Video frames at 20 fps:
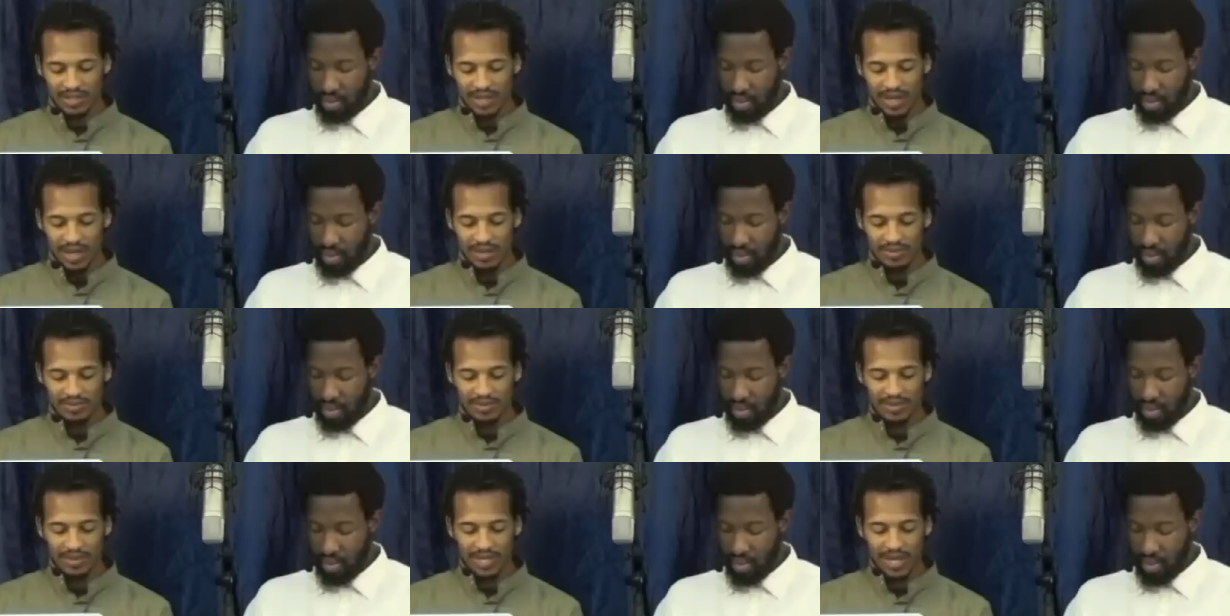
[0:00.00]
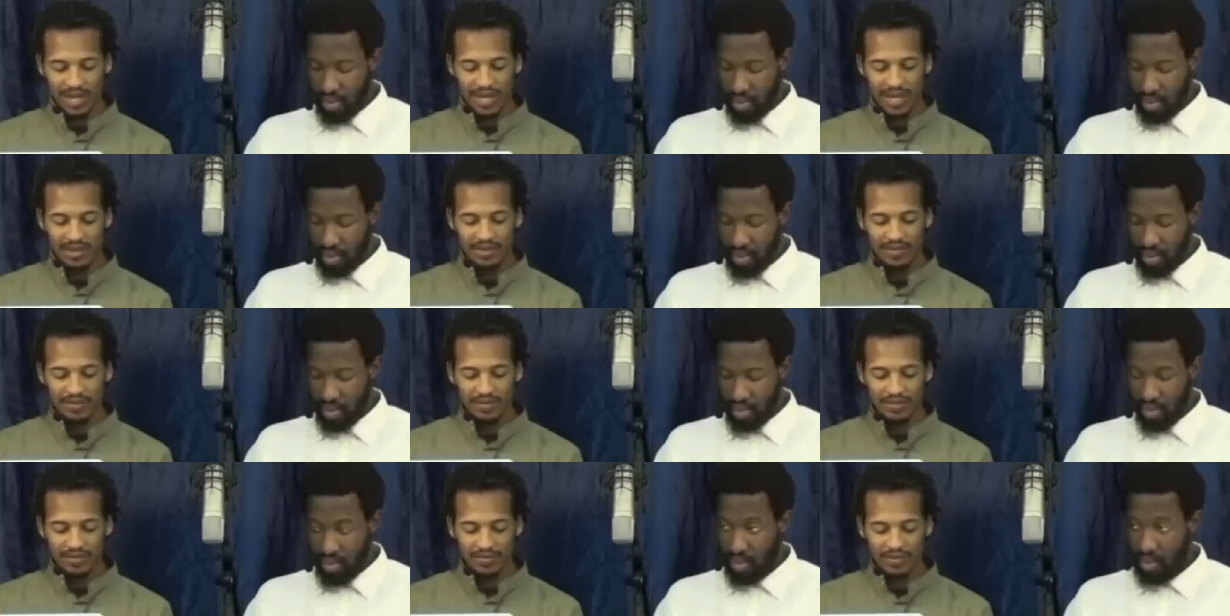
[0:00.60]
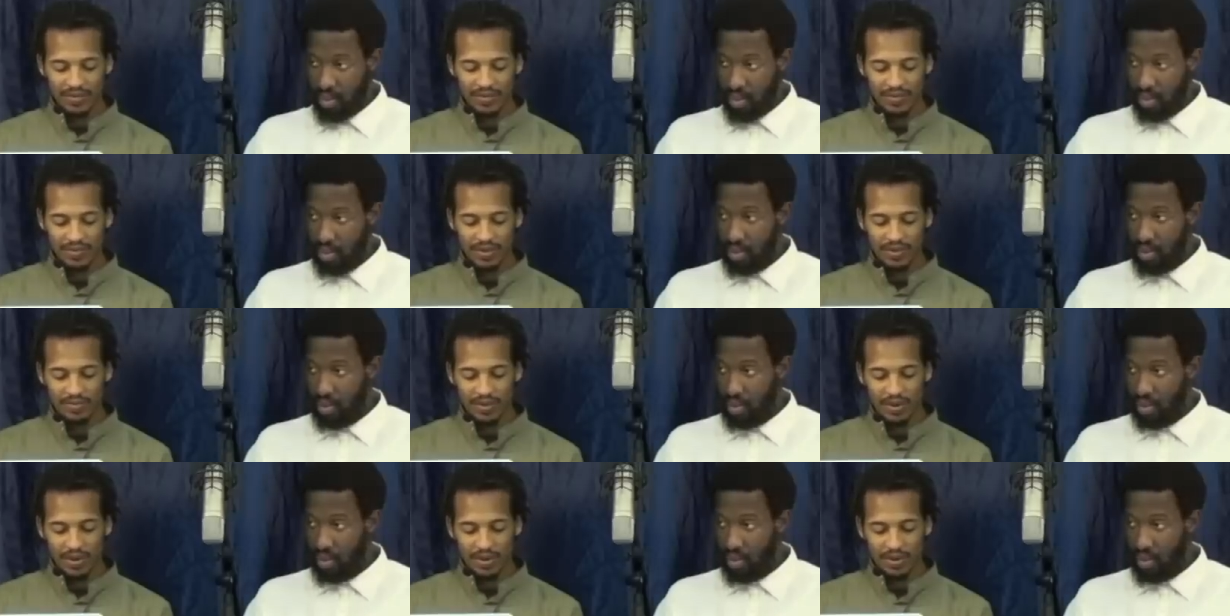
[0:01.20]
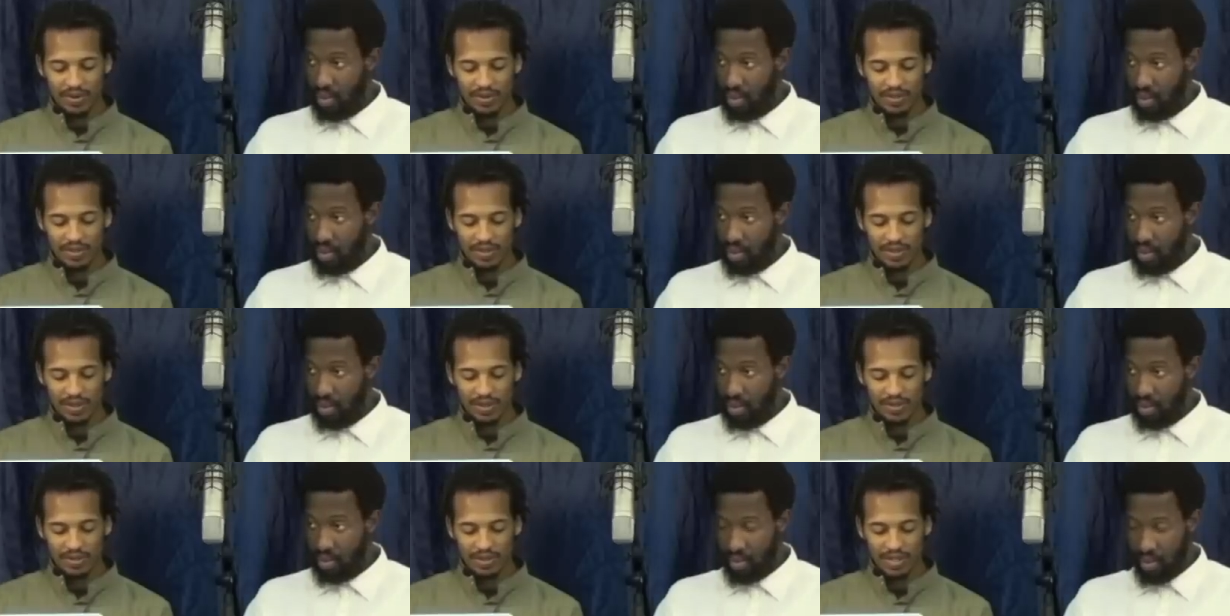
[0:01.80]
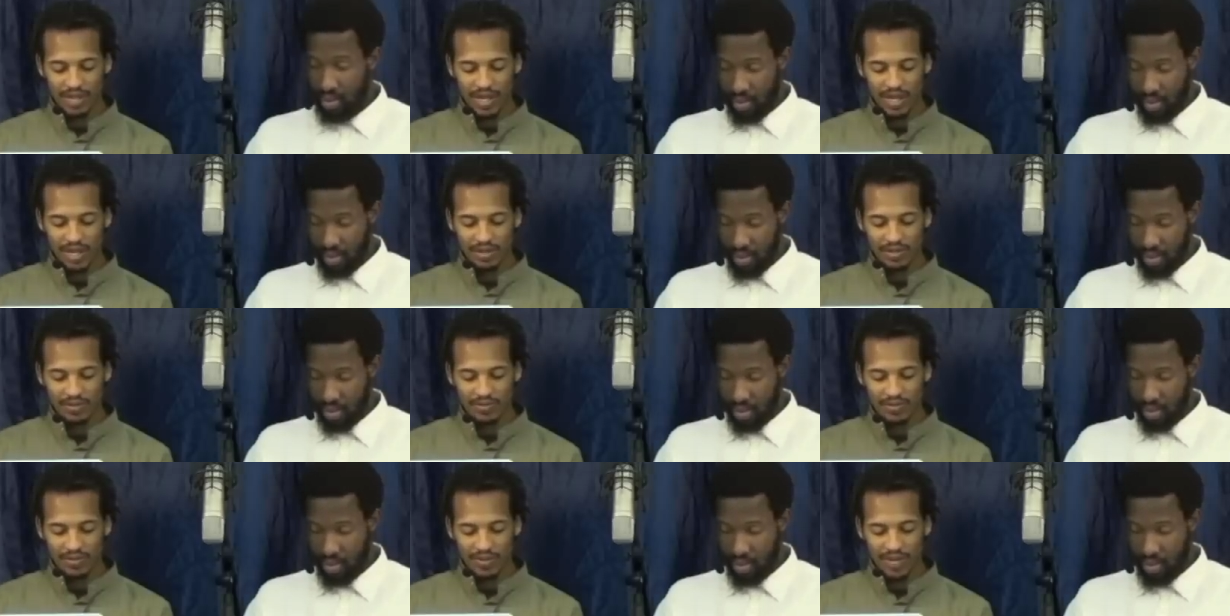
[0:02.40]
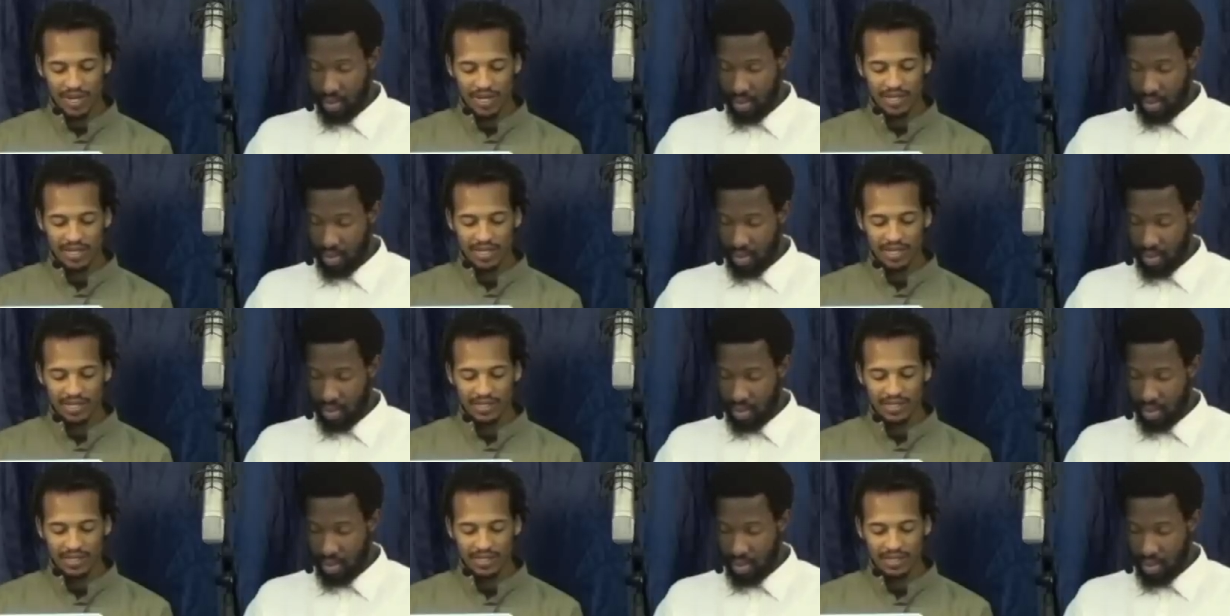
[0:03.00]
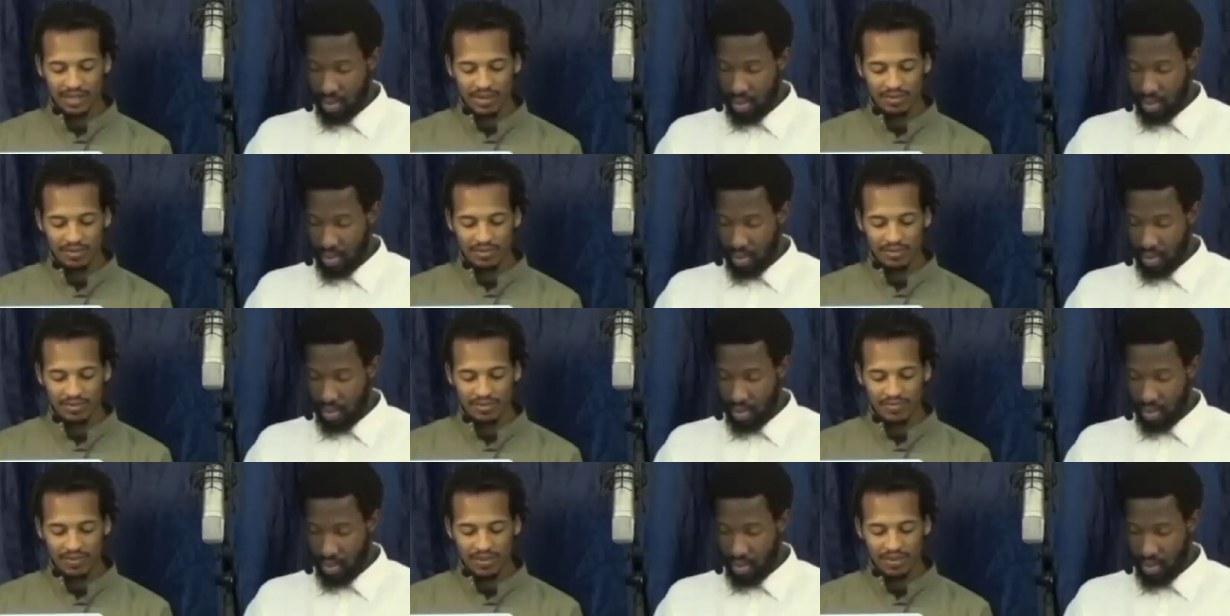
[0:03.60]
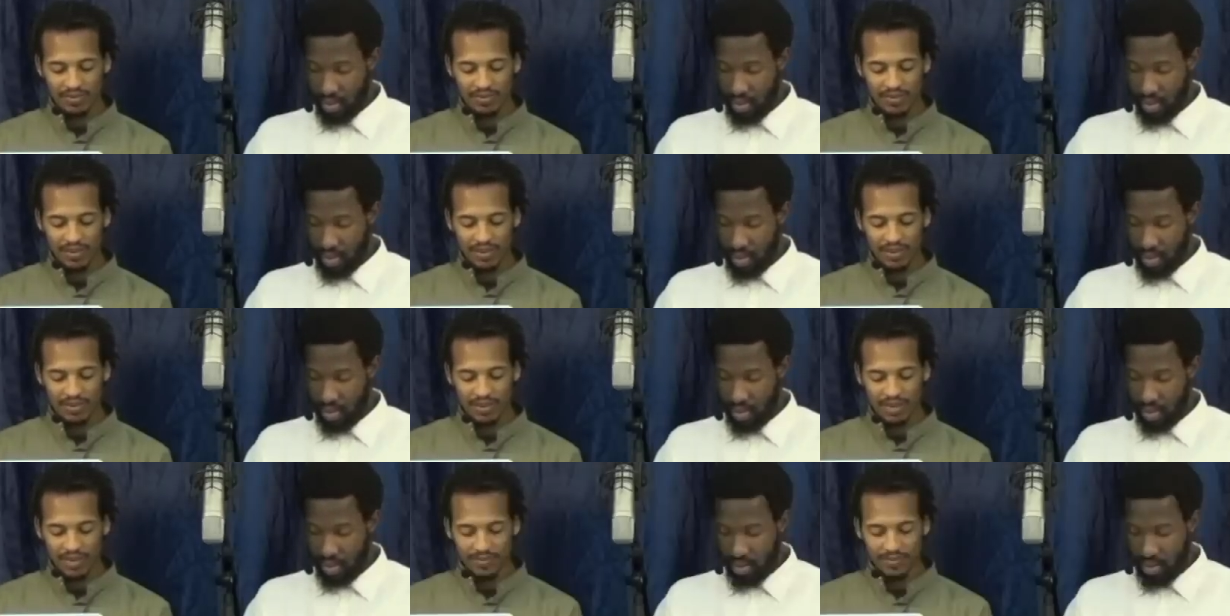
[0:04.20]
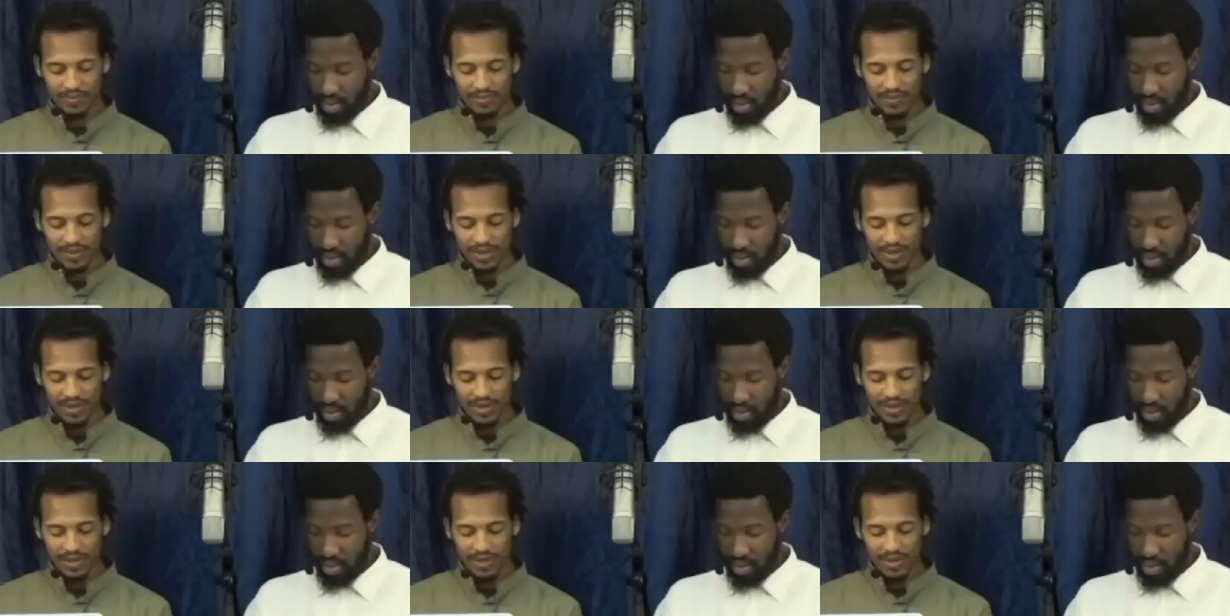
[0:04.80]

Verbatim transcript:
Speaker 1: abstain from your parts altogether from handing in stones for the building,